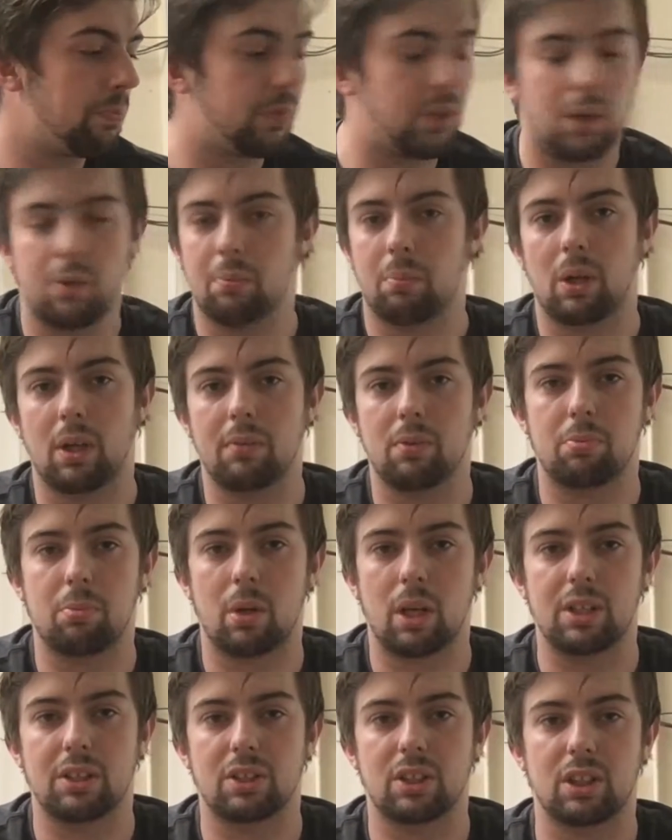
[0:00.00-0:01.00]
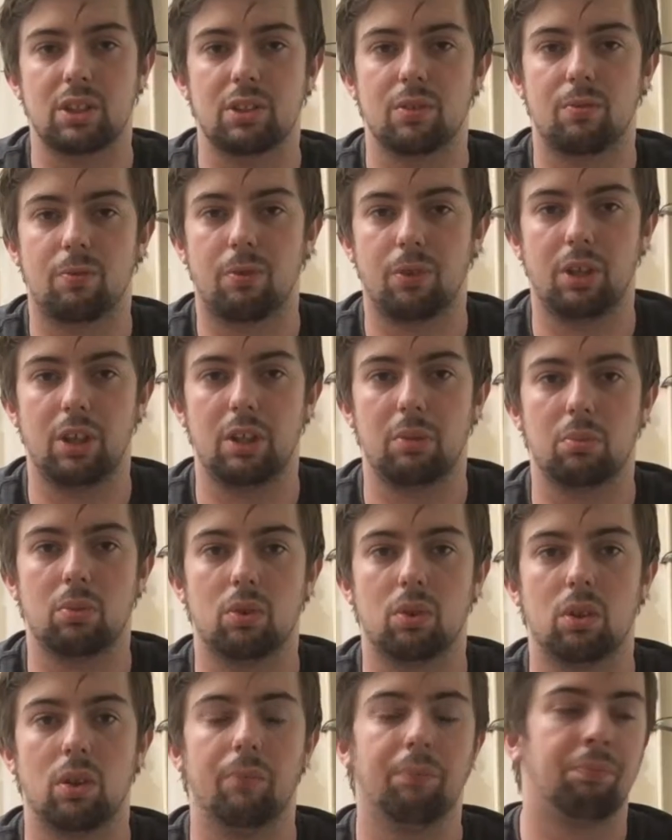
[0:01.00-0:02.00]
don't play with PlayStation 3
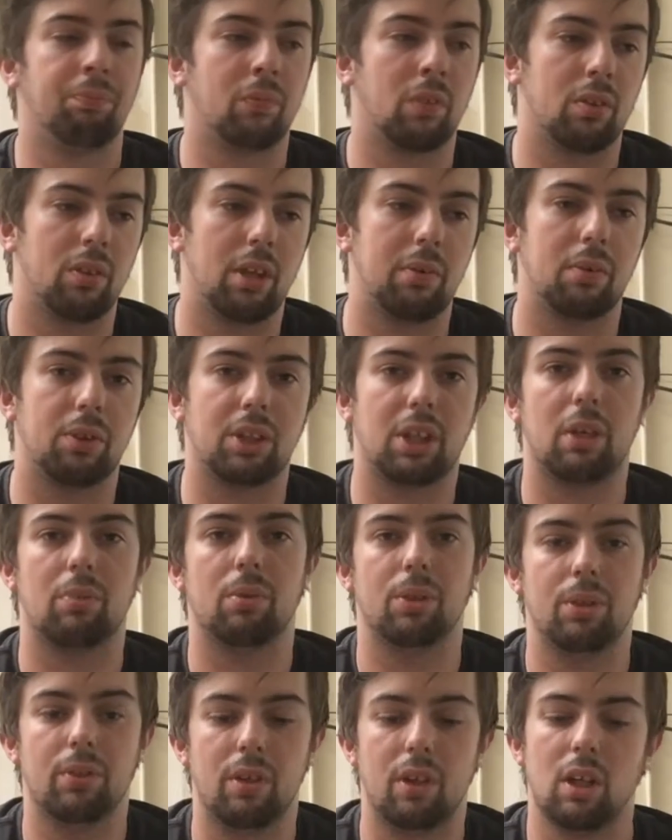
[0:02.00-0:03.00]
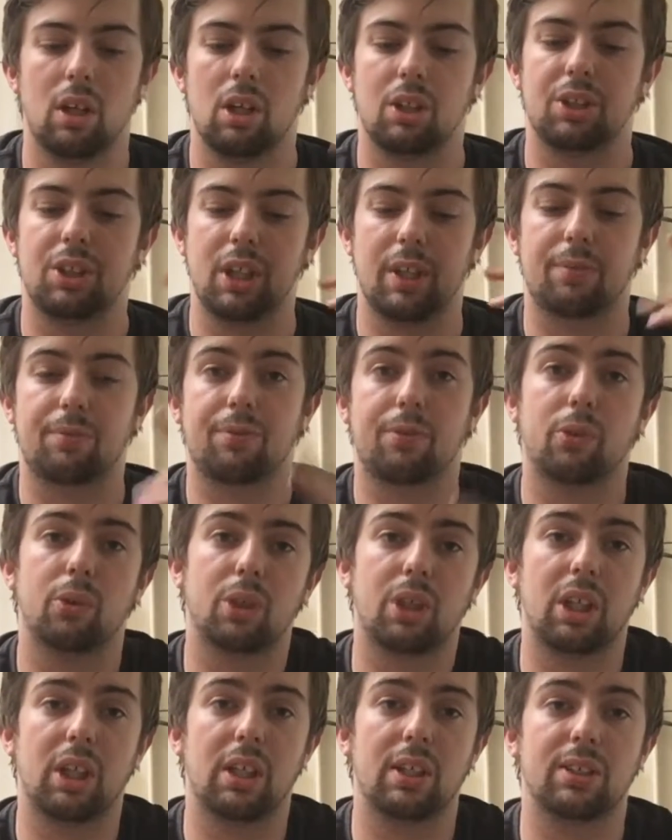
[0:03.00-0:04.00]
anymore, they want to get rid of it. She had
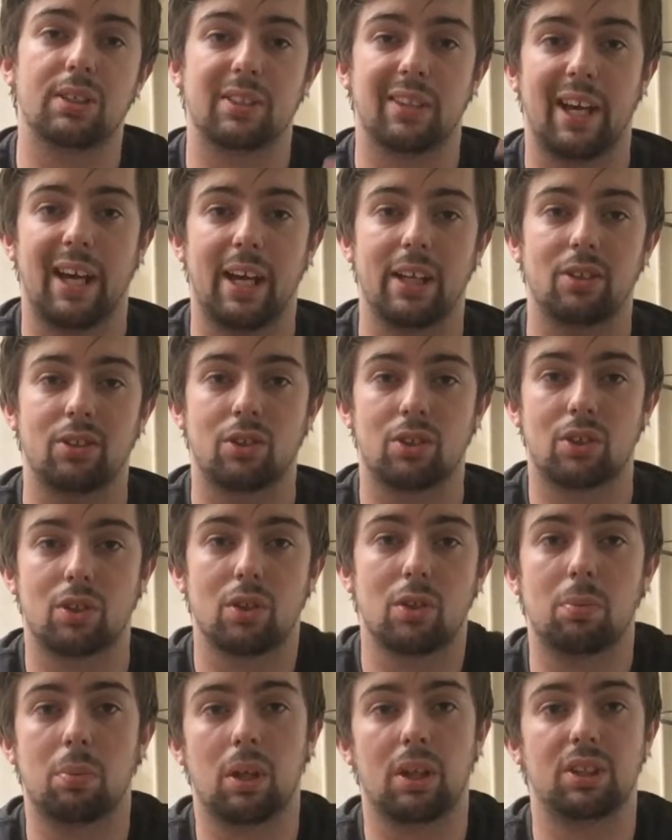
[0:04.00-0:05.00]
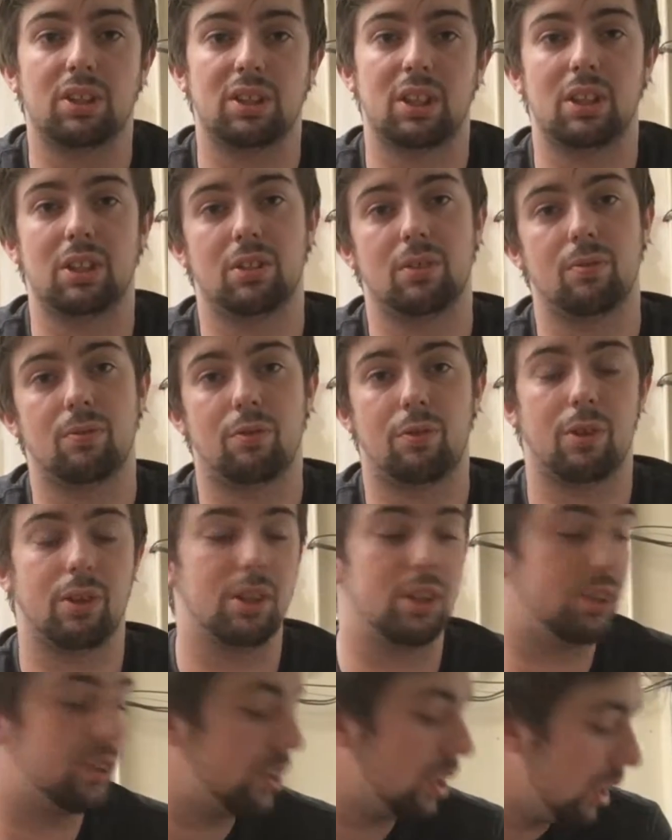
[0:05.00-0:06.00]
4 kids that had 2 PlayStation
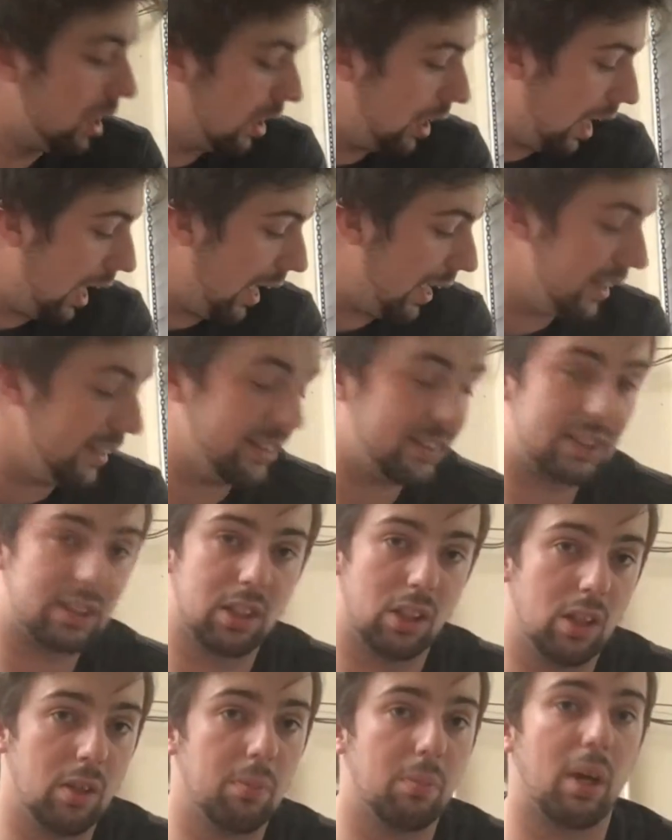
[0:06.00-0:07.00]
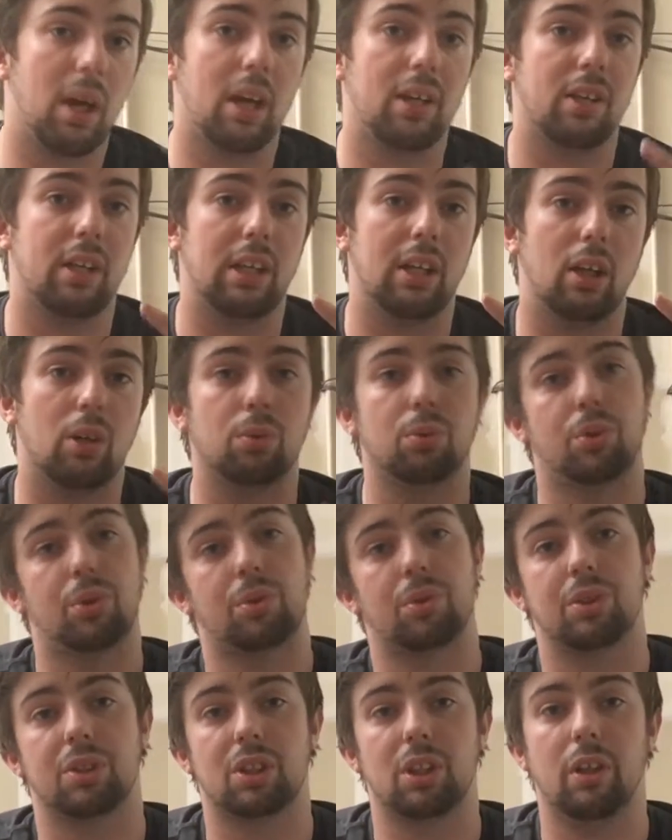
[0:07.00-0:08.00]
3s, a Slim and a
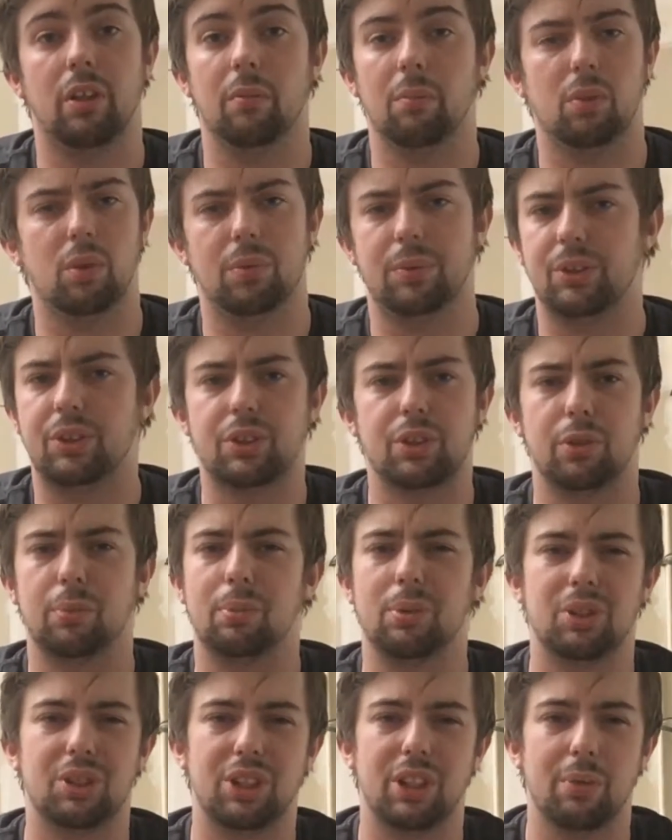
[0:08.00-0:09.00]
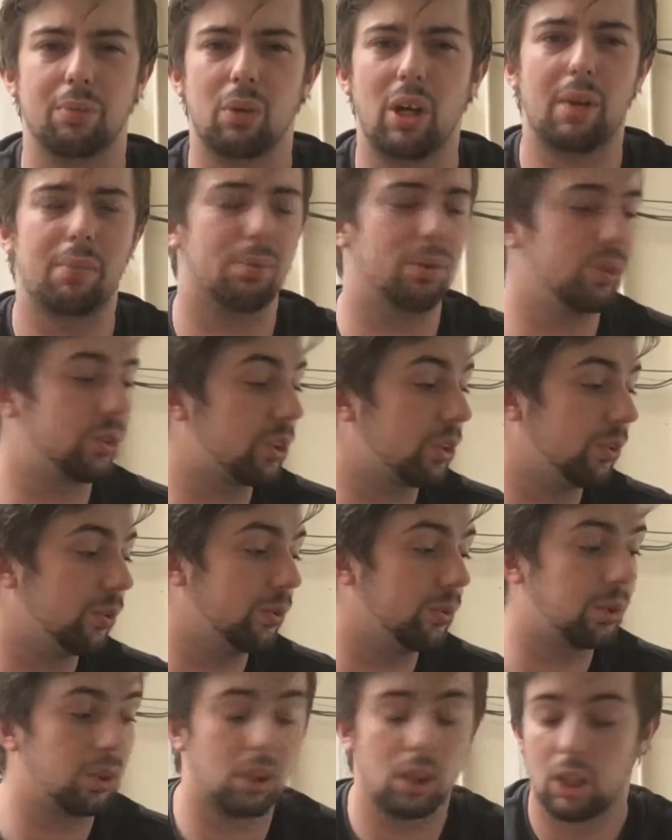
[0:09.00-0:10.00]
Ultra Slim, or the Super Slim, whatever it's
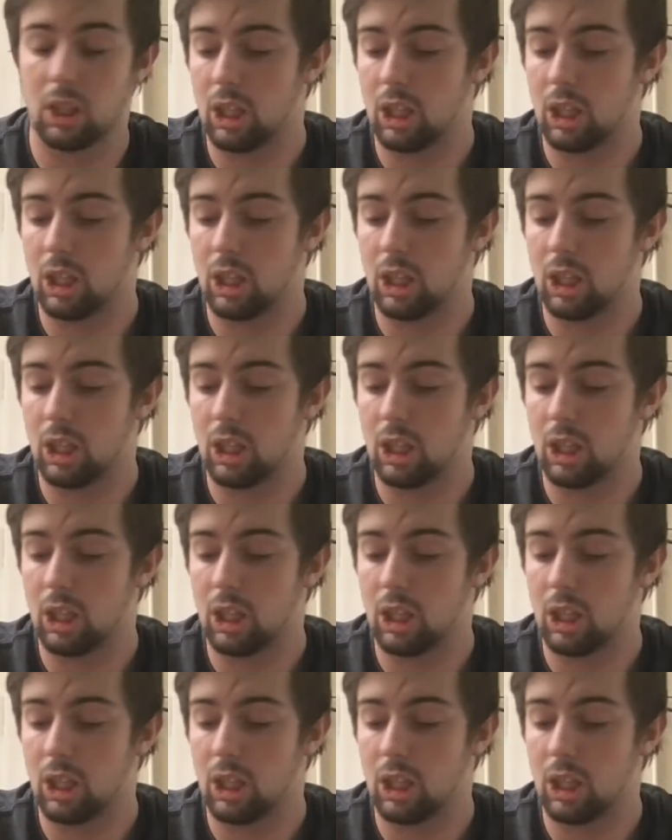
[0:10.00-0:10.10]
called.